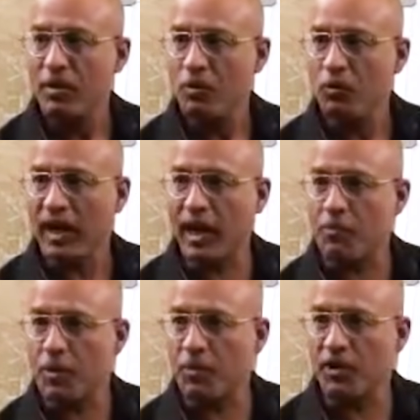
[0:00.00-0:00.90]
viral
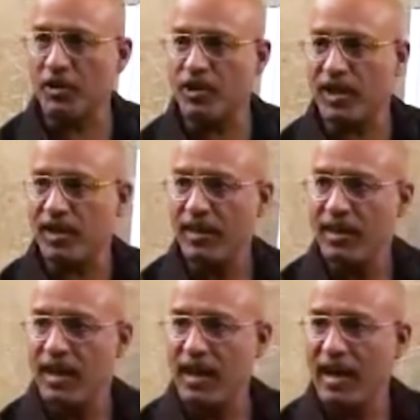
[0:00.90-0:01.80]
promoter region.
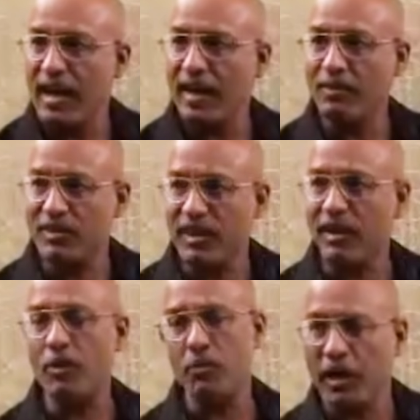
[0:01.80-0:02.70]
And our cell
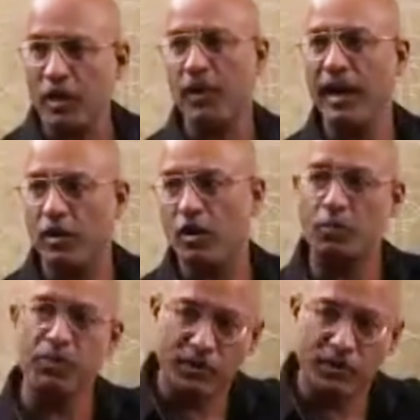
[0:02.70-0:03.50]
will multiply or not, but